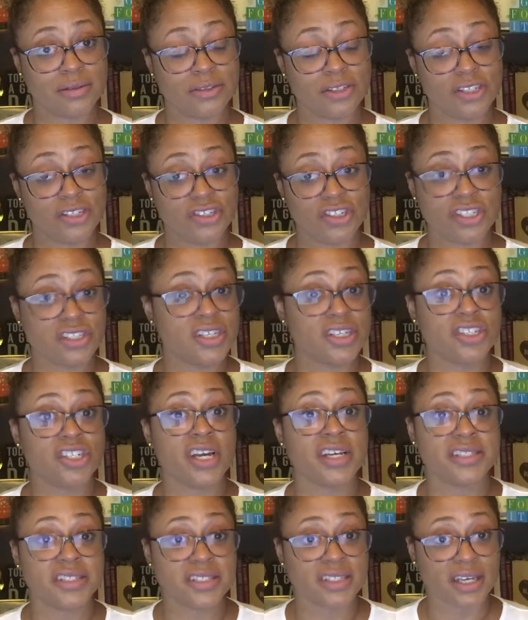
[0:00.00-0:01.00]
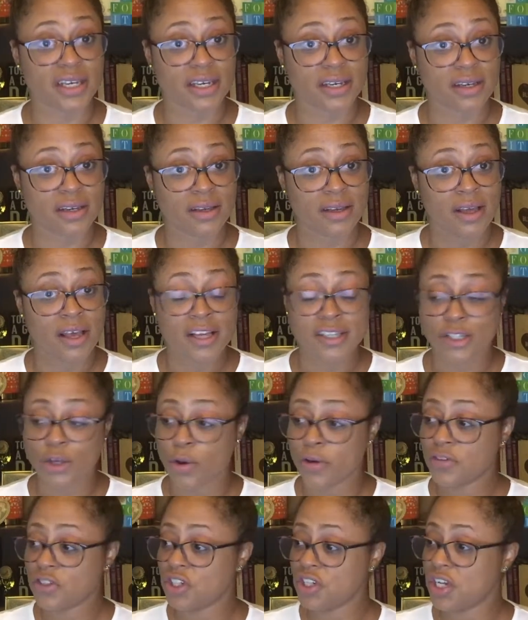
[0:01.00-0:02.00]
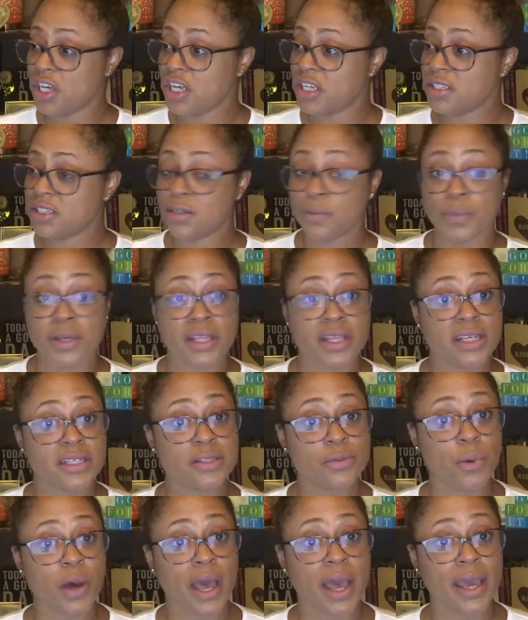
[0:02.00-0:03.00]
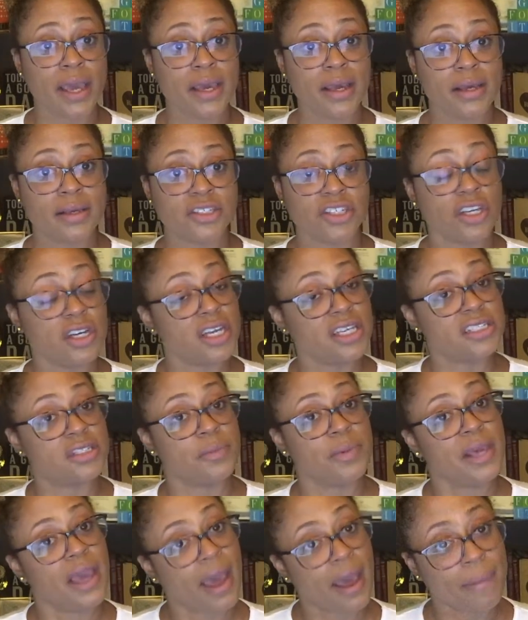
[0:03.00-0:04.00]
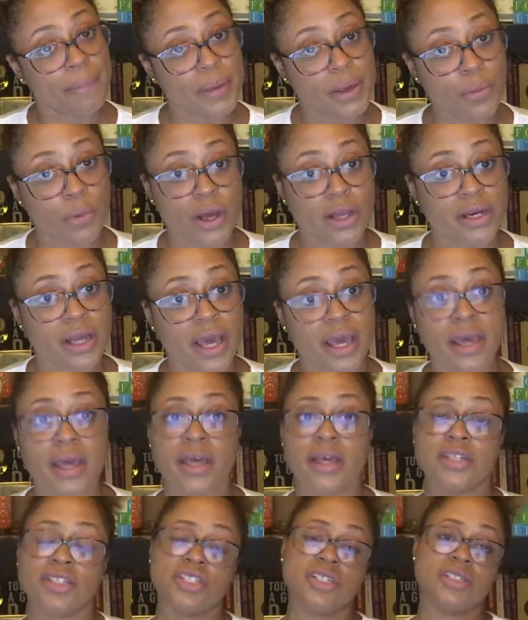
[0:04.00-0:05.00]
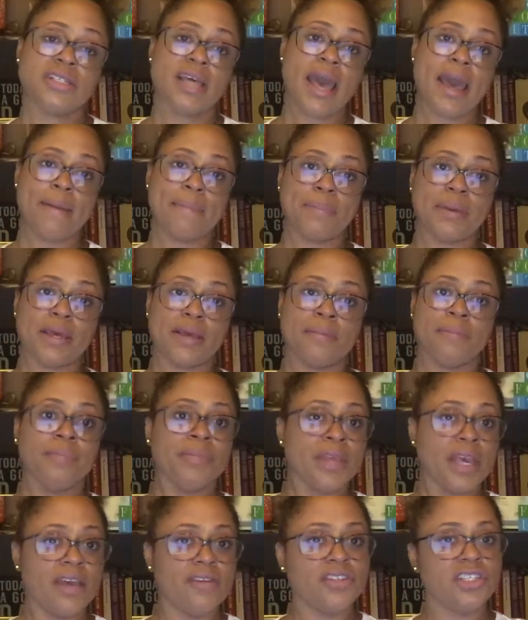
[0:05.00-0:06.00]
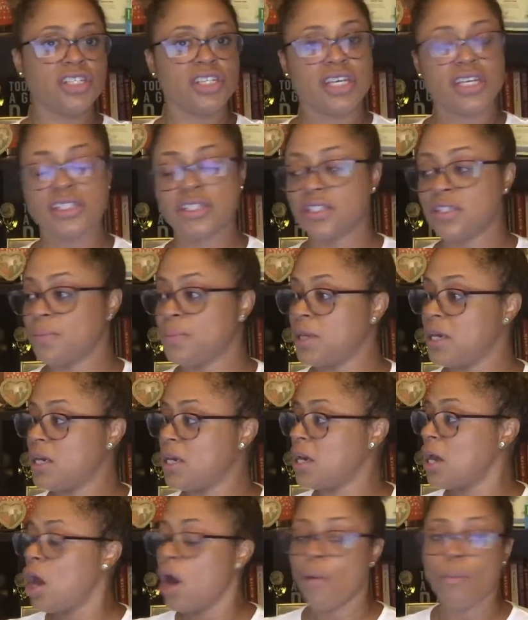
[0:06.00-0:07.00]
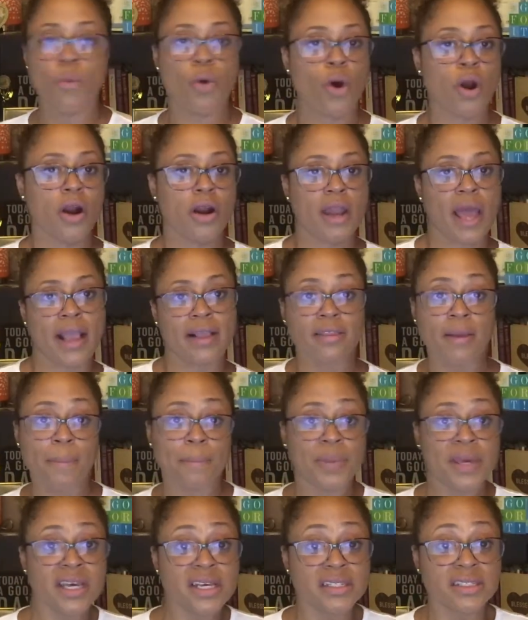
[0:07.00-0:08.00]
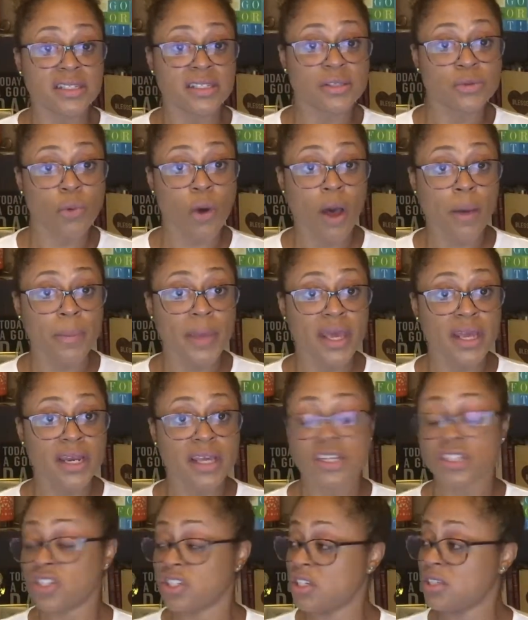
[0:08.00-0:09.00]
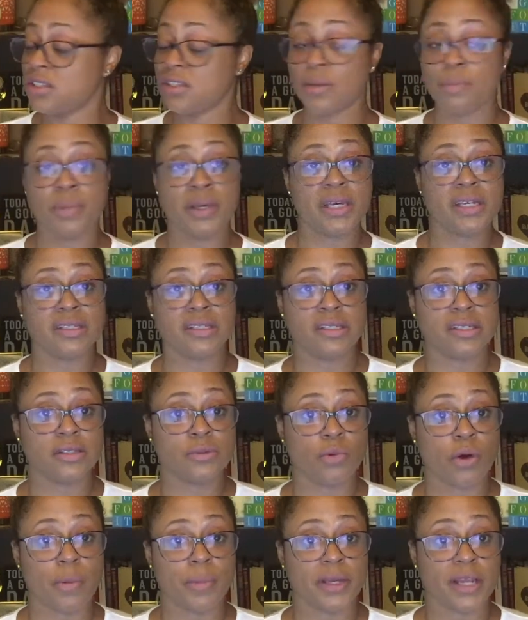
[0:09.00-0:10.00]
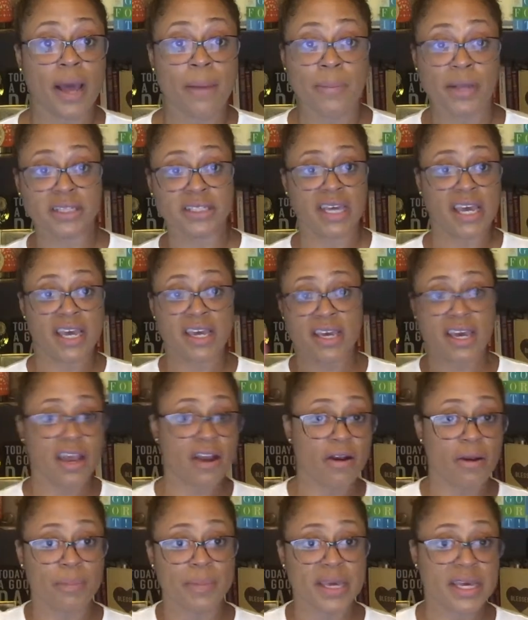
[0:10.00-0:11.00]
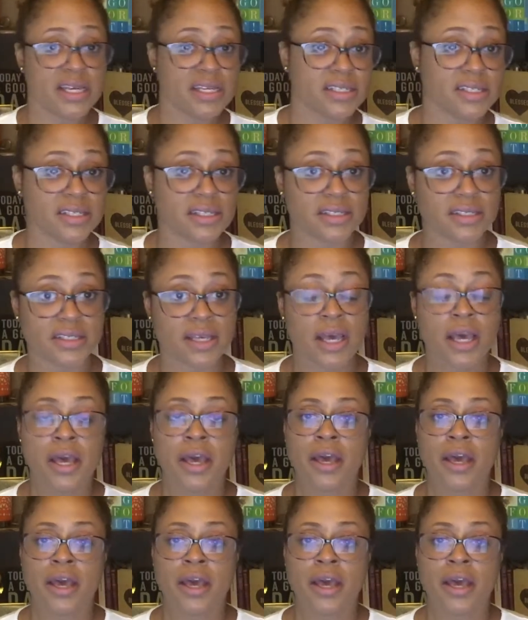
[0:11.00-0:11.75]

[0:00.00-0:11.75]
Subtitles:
She's just adjusting. So if she needs to be this way, she needs to be happy one day, she's happy. If she needs to be more like the businesswoman, she's the businesswoman. I'm going to take care of business.